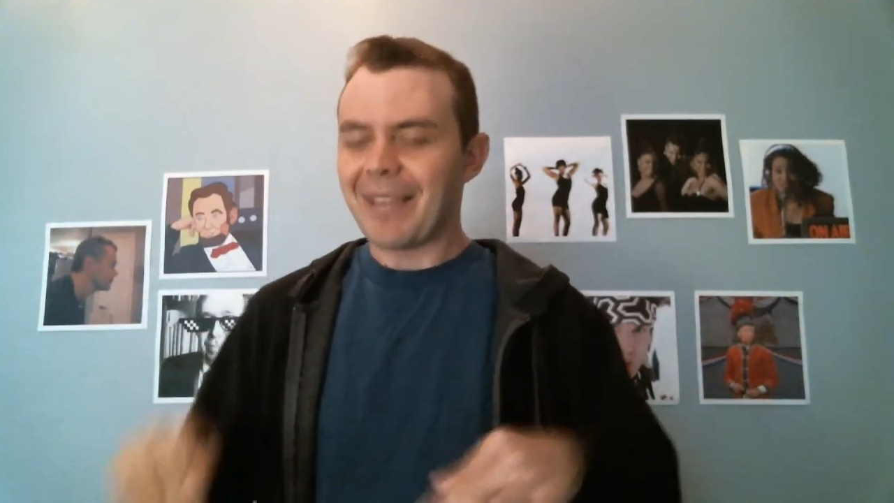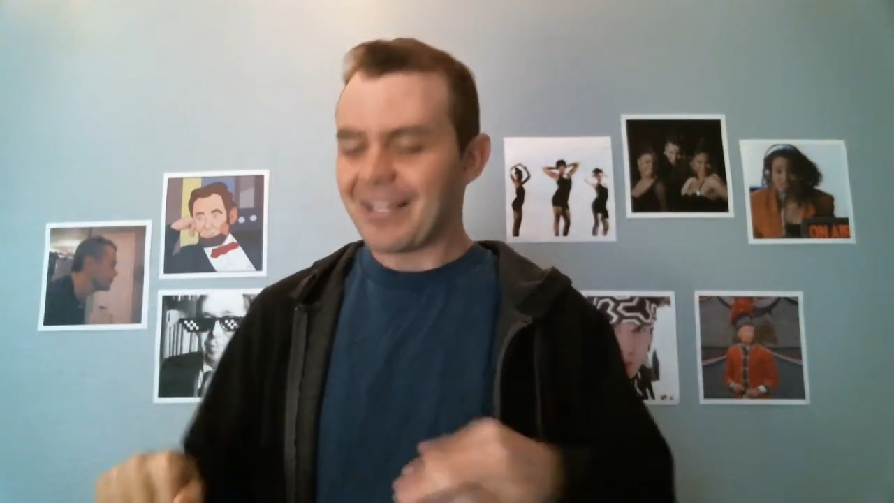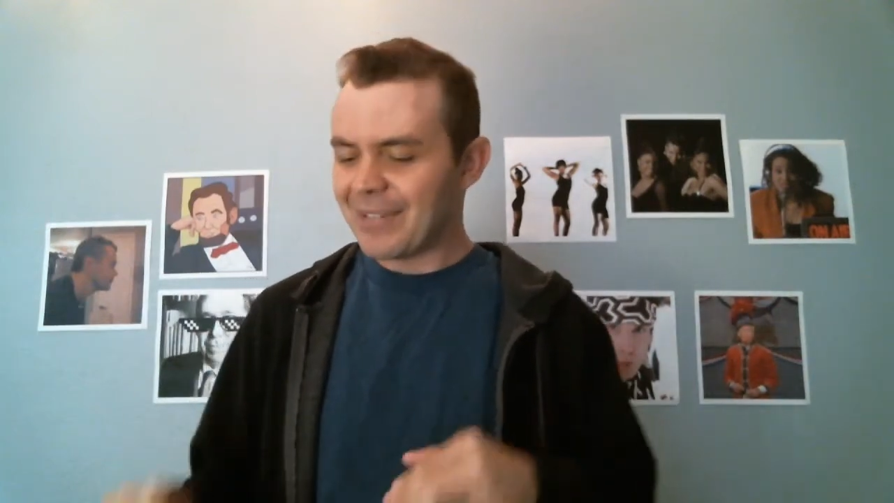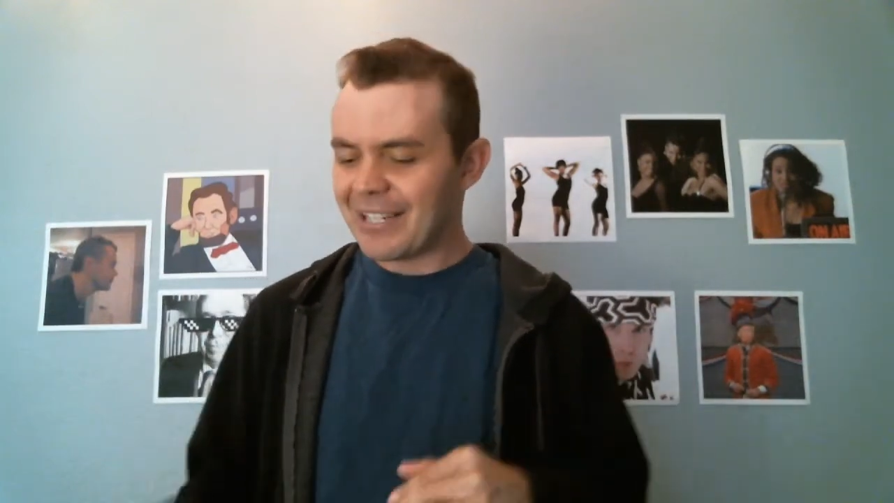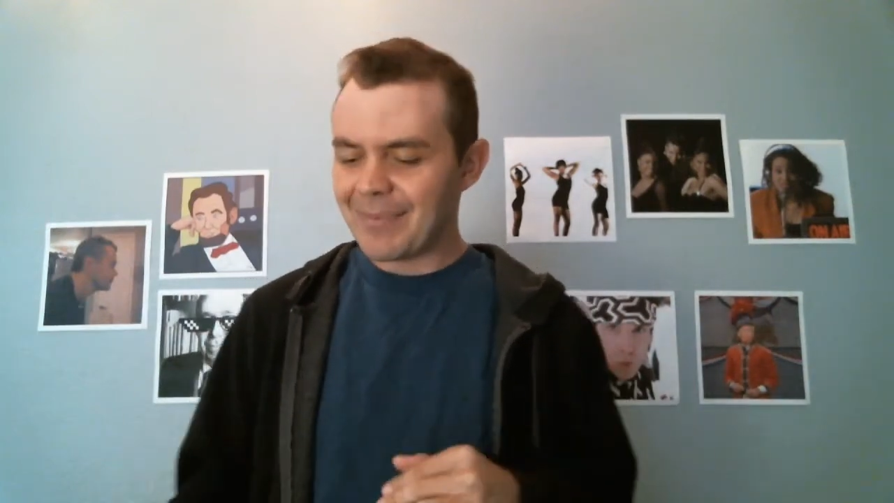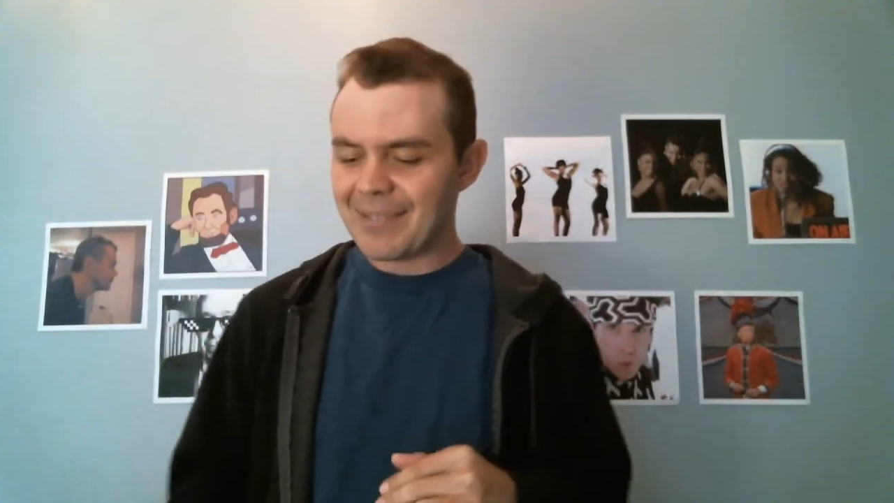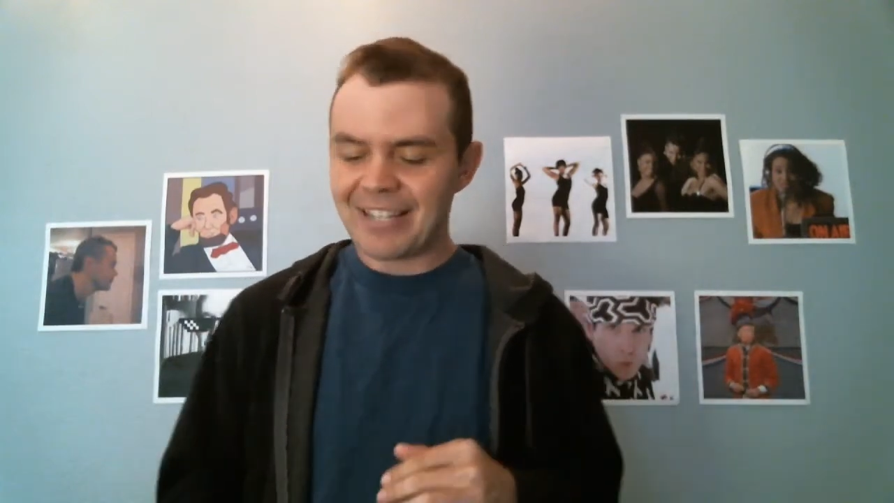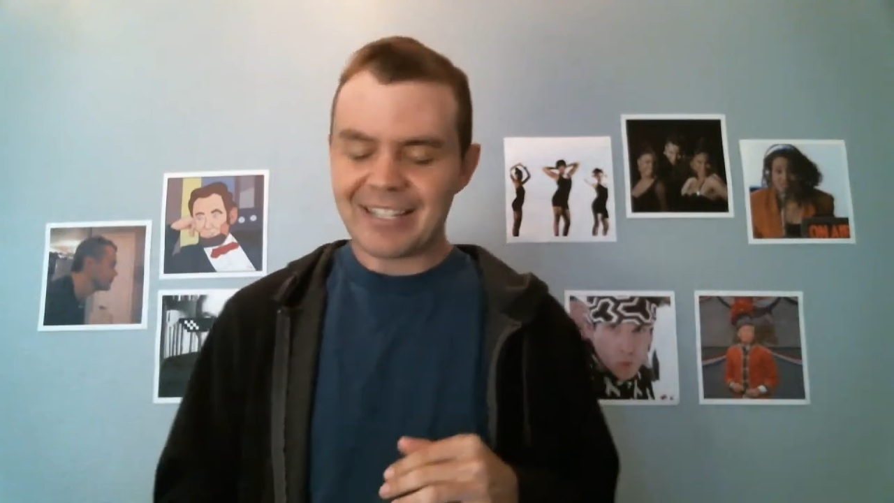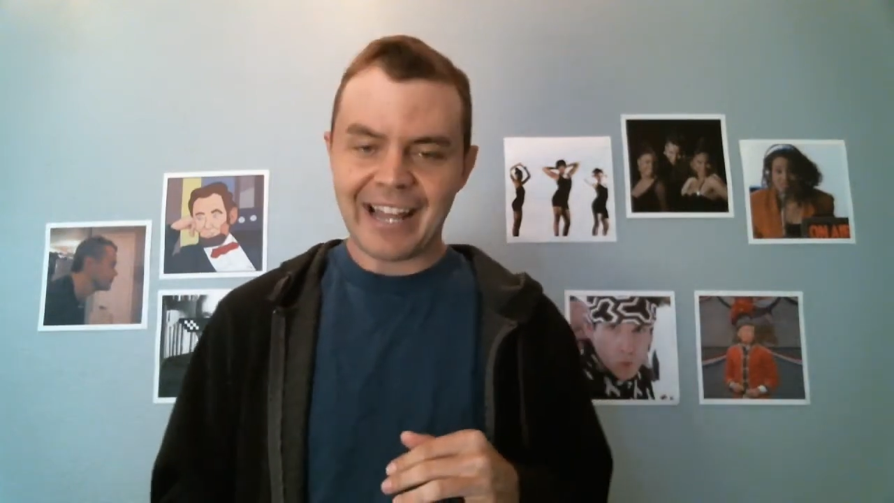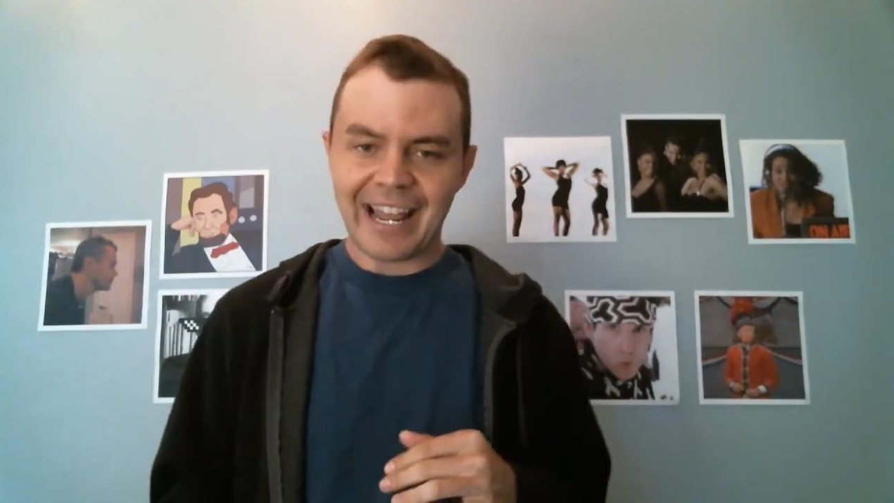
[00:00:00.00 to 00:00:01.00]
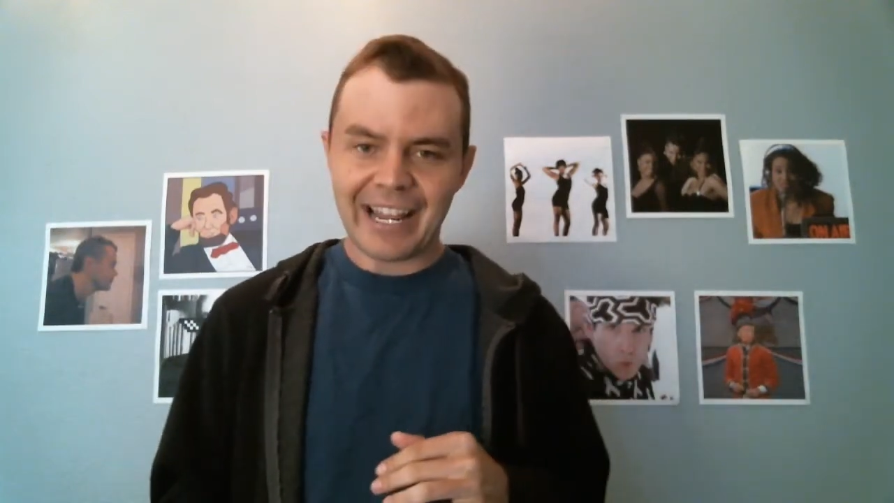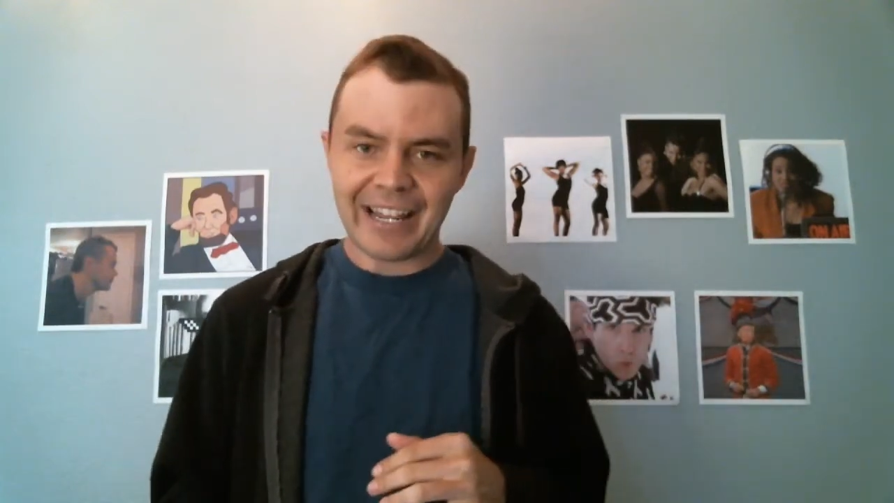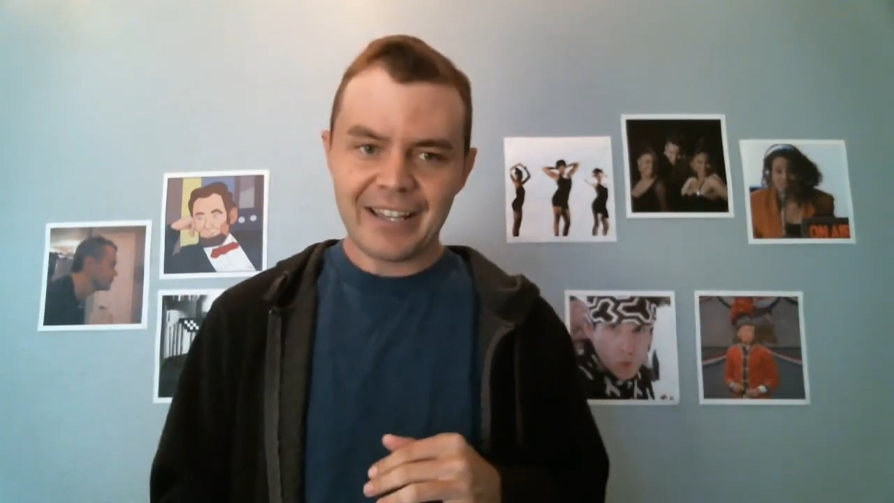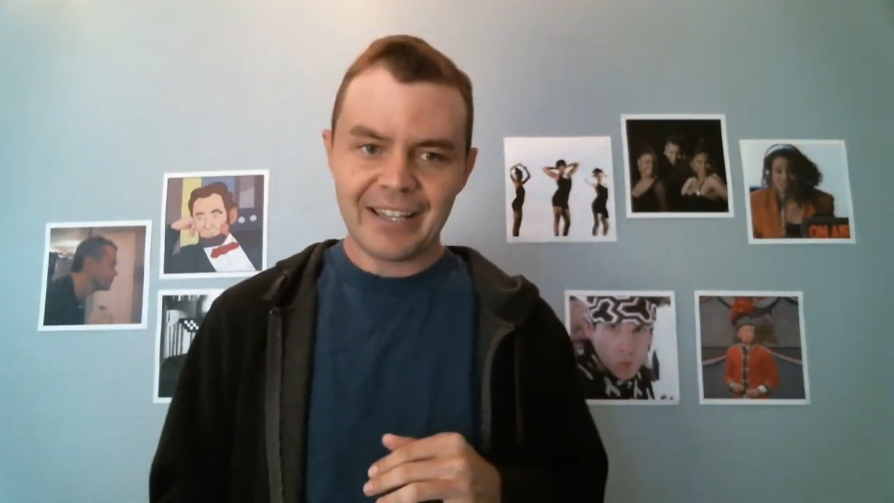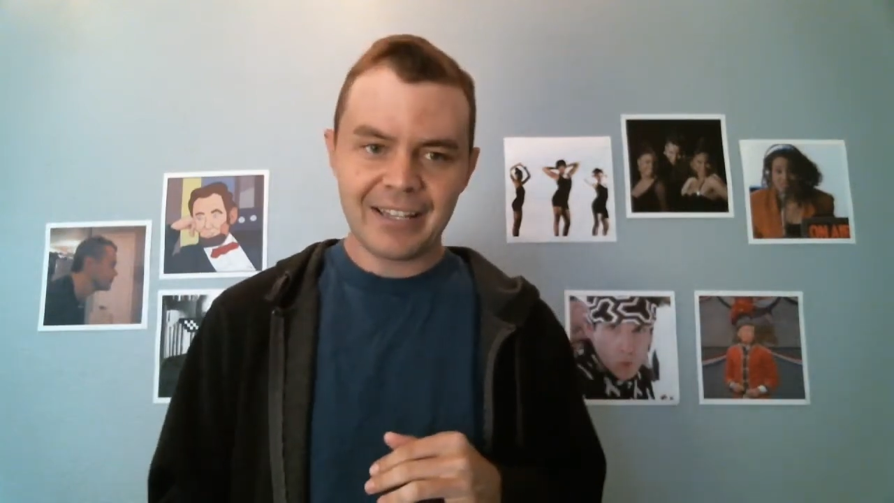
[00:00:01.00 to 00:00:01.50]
But that's what needs to be said today